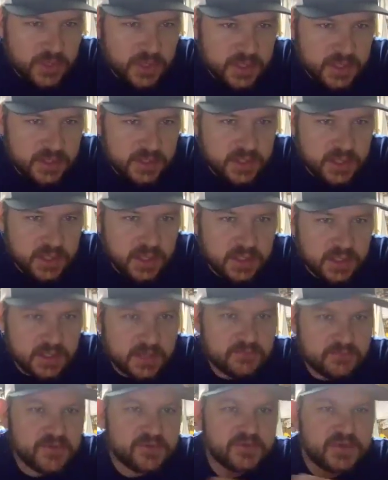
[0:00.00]
in
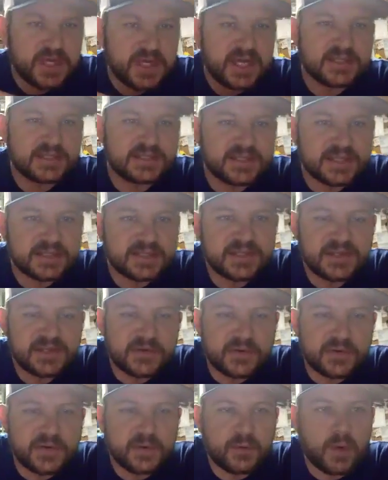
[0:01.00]
Kentucky, 58 to 60
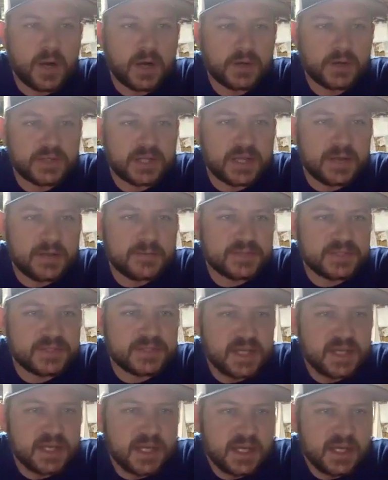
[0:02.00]
degree water temps.
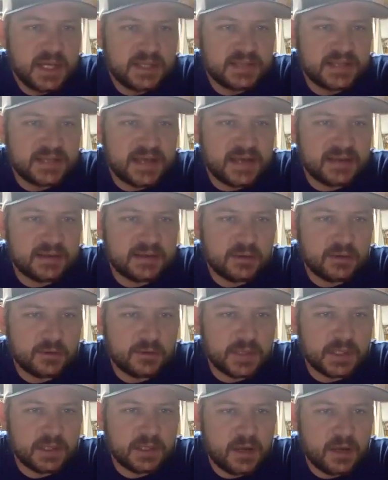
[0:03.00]
He's had a little
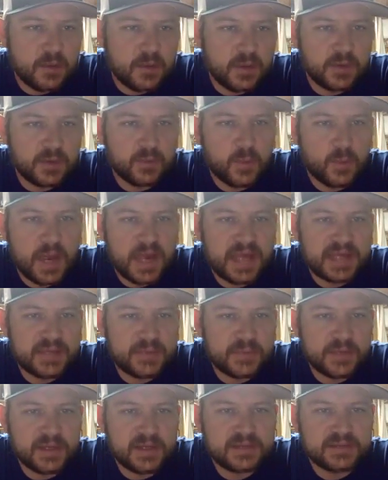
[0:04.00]
bit of luck with wacky
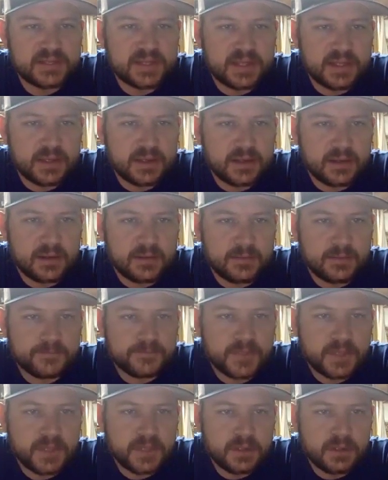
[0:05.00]
rigs and a
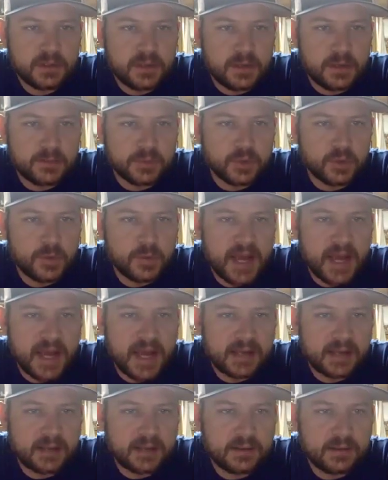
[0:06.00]

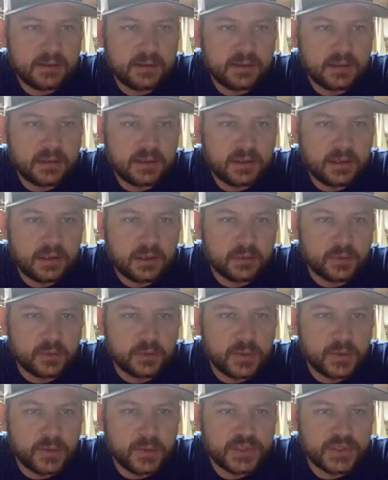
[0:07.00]
blueback, a
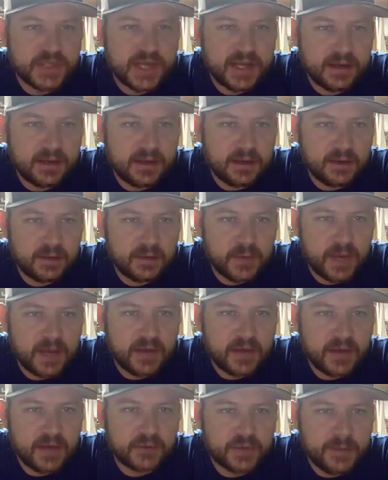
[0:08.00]
Ruku shad, a
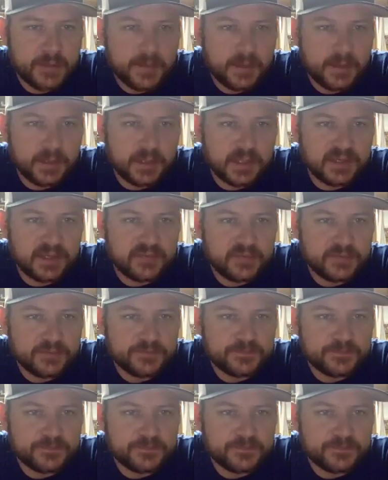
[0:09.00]
rattle trap, I believe.